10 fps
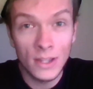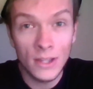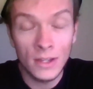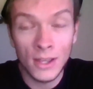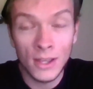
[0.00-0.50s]

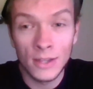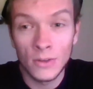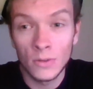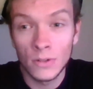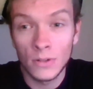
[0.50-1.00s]
I don't
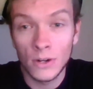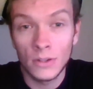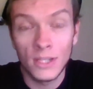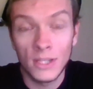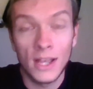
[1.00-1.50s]
currently
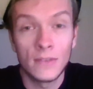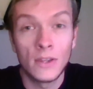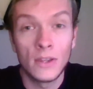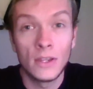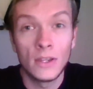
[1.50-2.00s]
have any